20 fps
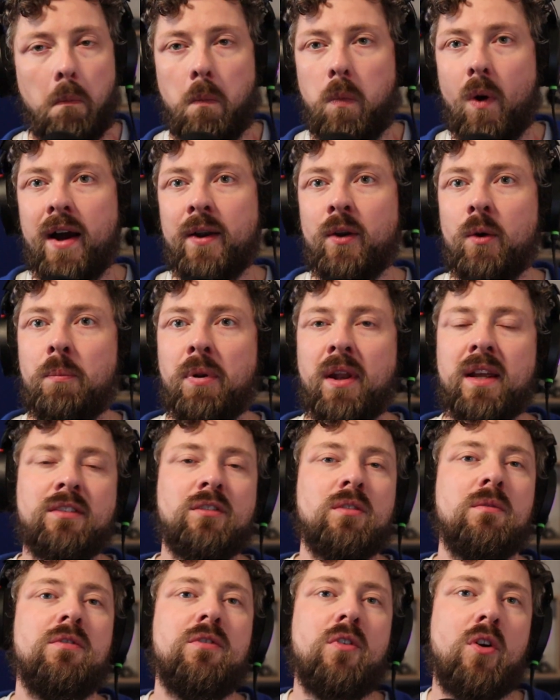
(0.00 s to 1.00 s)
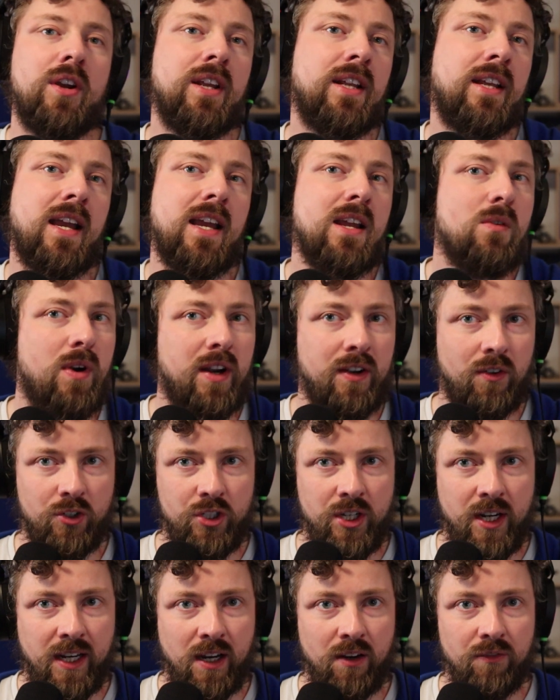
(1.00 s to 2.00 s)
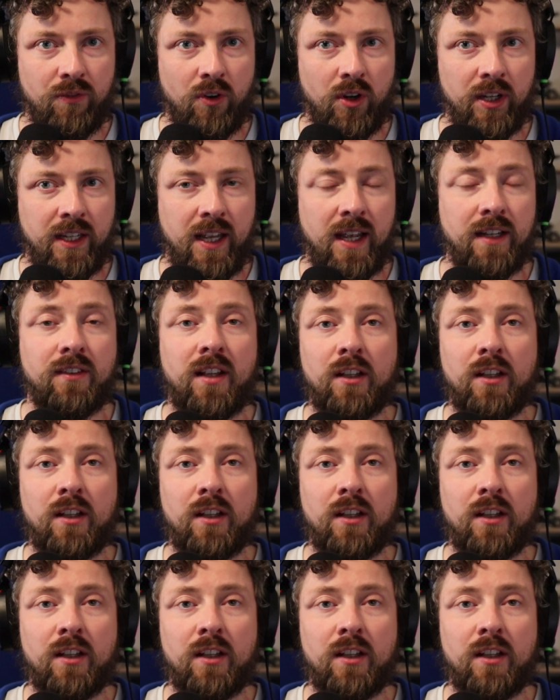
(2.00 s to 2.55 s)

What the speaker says: why not play some 40k? Why not check out 40k?